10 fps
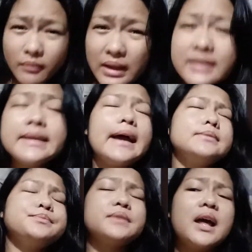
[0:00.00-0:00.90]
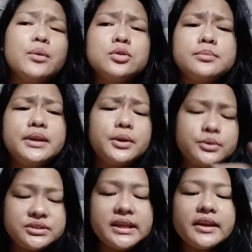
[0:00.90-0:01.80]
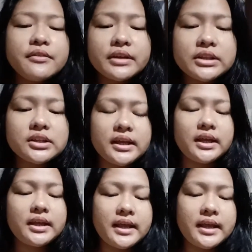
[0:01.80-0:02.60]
Yeah, I will be hosting an event today